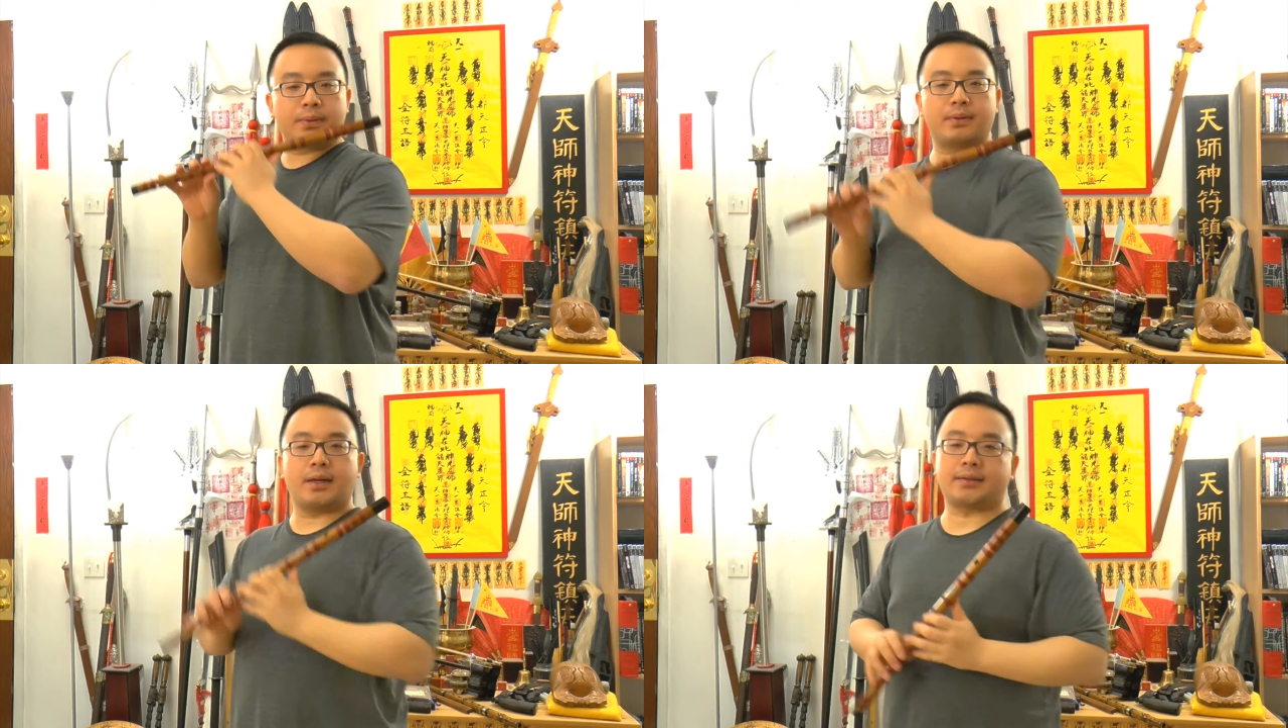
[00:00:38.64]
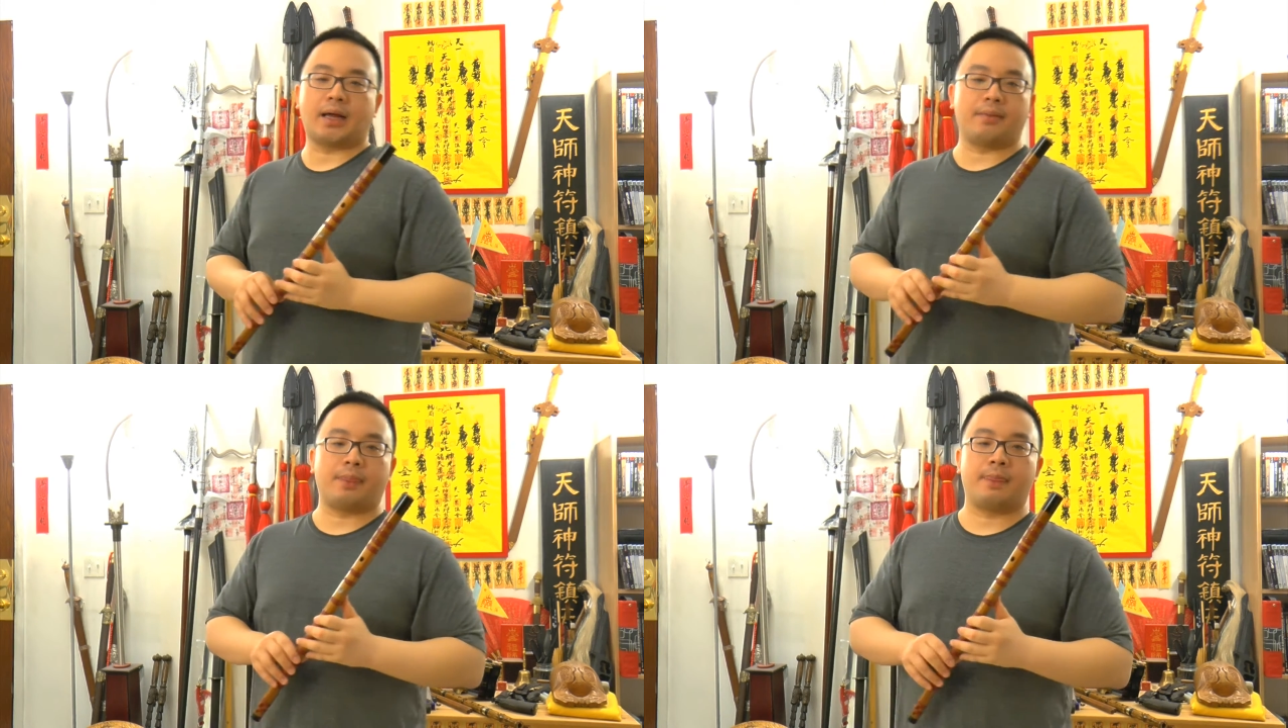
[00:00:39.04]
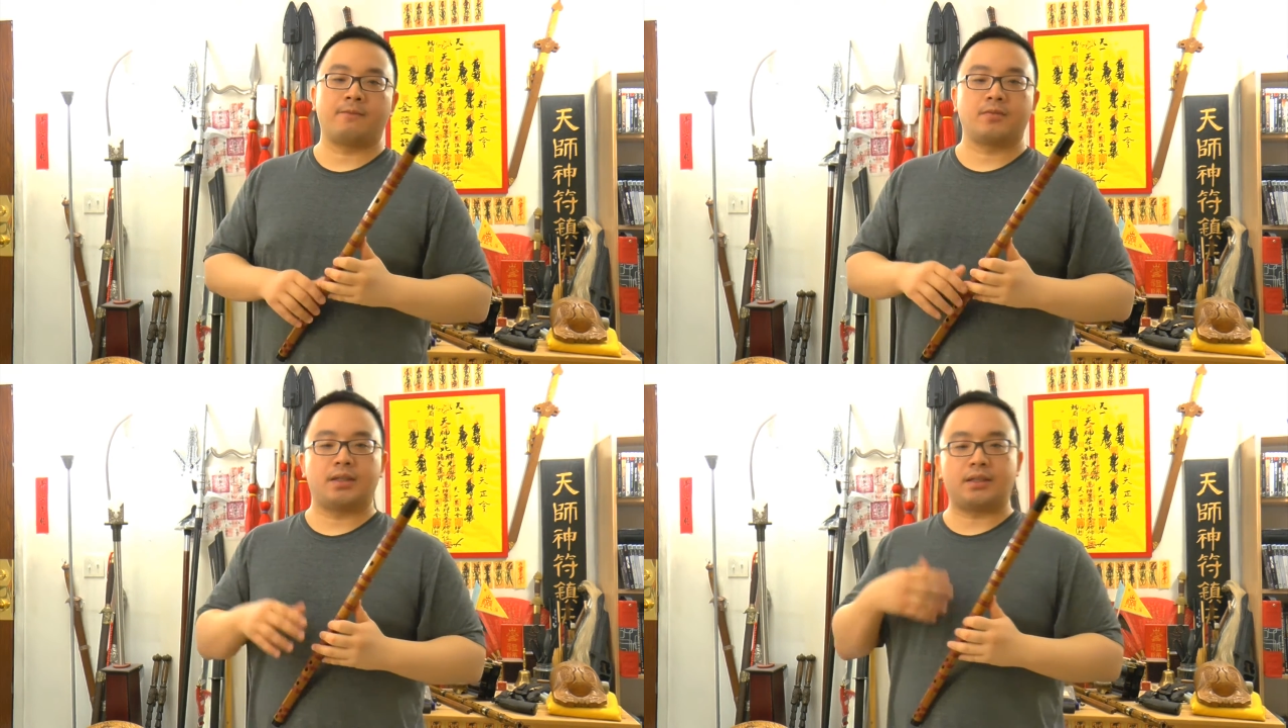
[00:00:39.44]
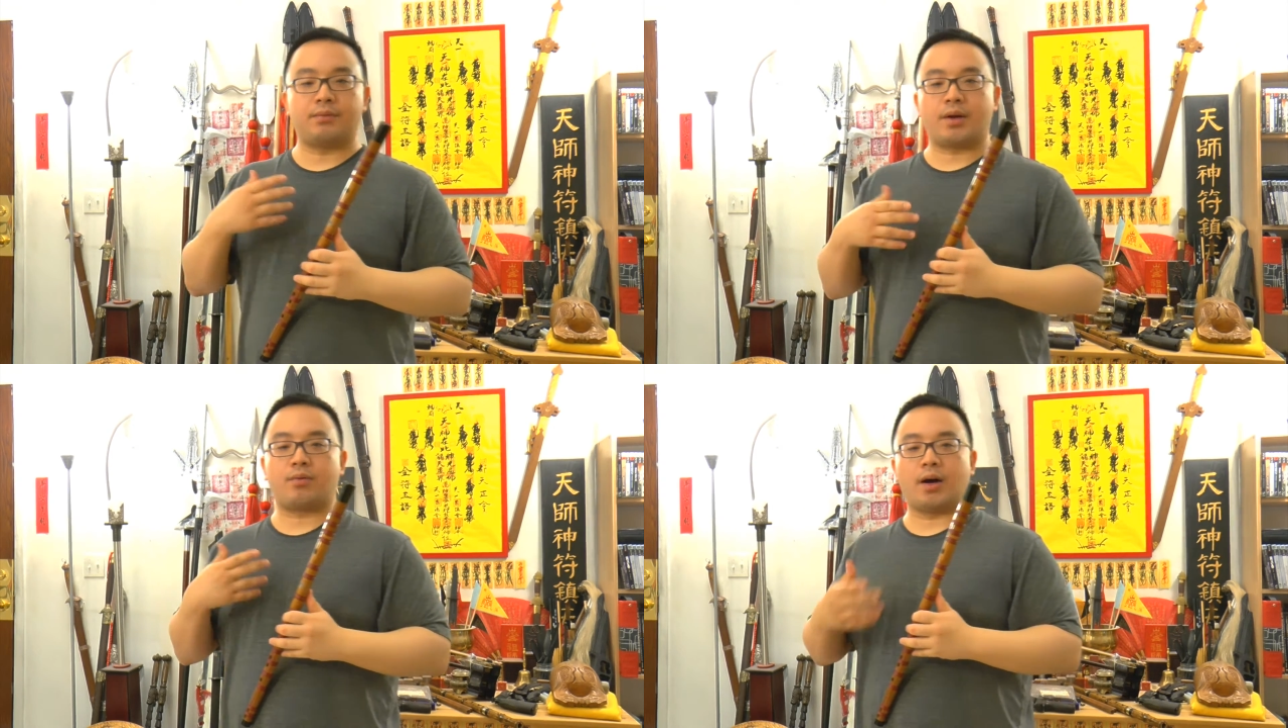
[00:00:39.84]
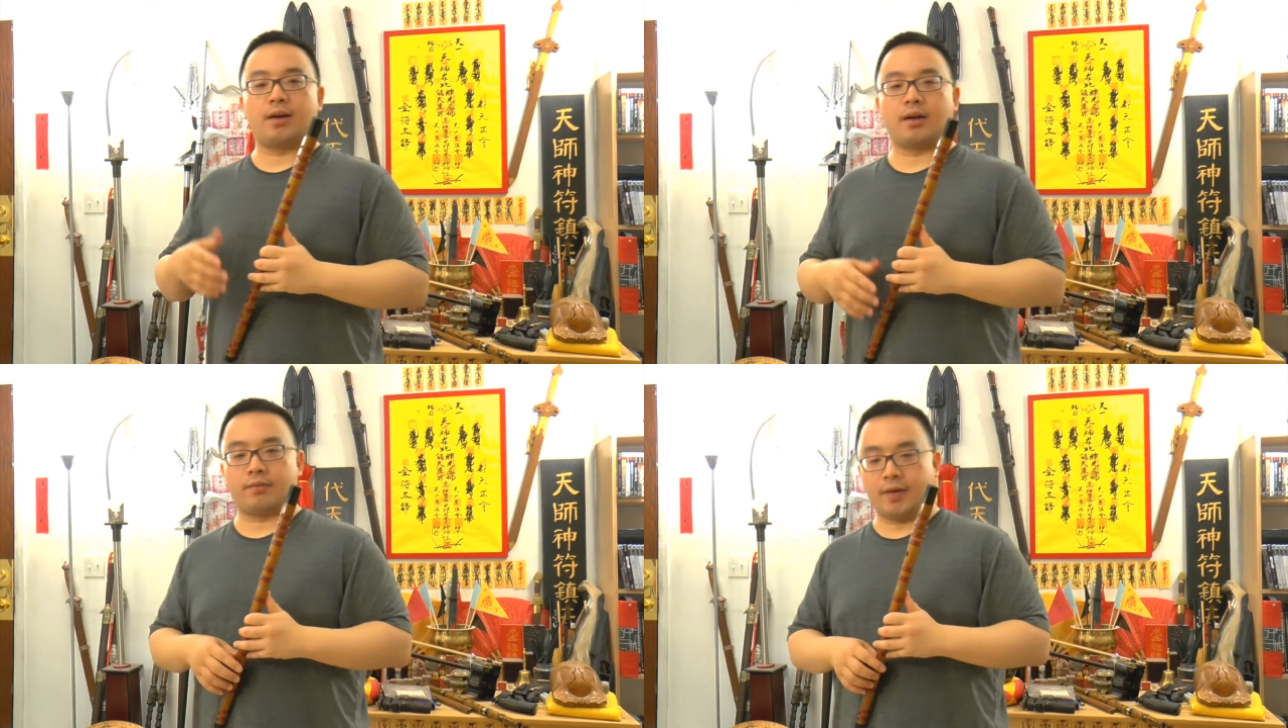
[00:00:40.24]
Like that. Doesn't require a
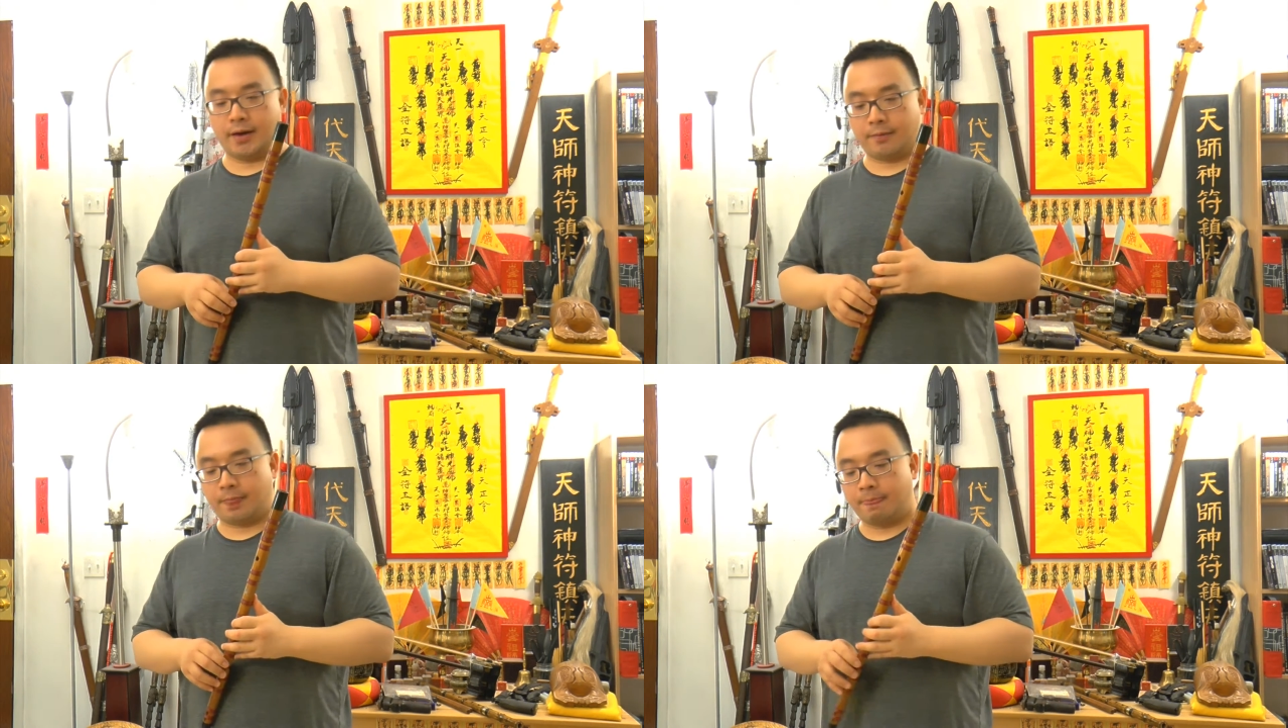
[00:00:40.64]
lot of air.